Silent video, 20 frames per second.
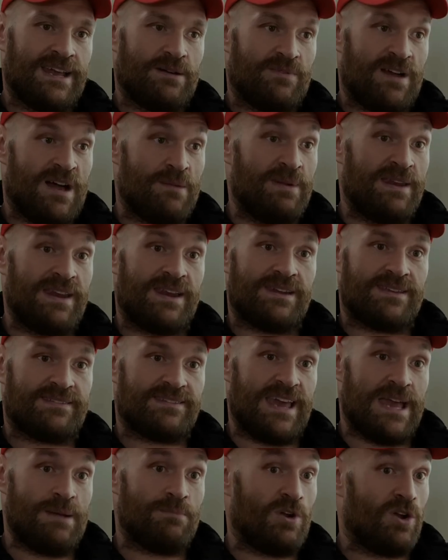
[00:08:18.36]
I've been in this
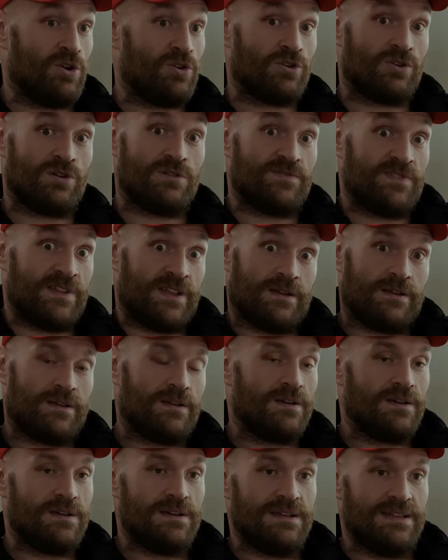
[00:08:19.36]
game long enough that
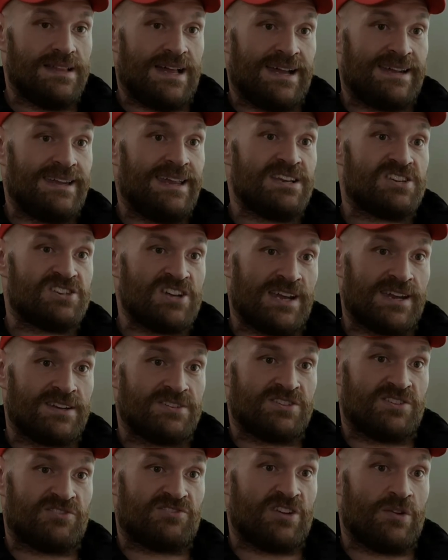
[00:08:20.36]
I need
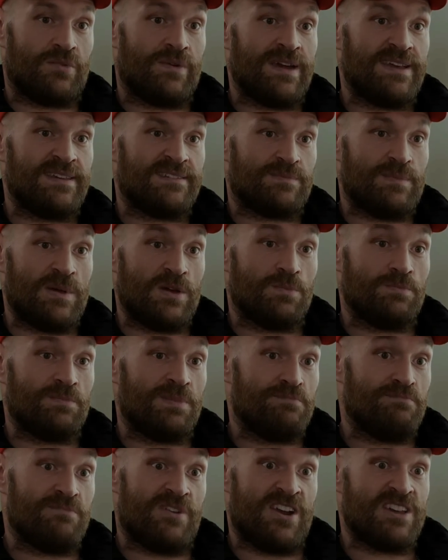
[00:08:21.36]
challenges to raise me up
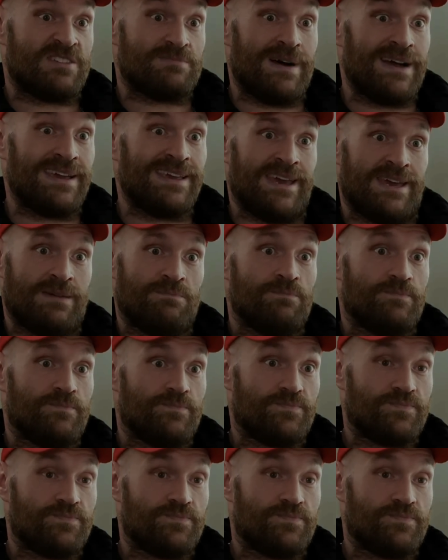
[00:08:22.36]
and raise my game.